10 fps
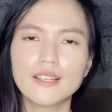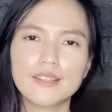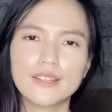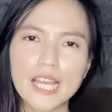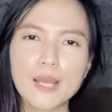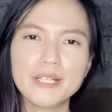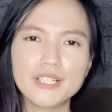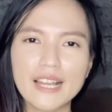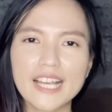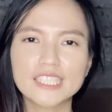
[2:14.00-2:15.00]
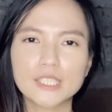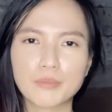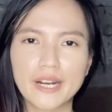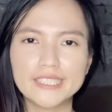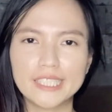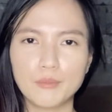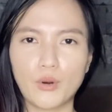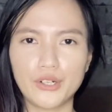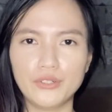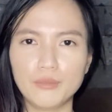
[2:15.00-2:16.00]
The capital asset pricing
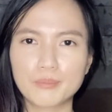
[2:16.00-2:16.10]
model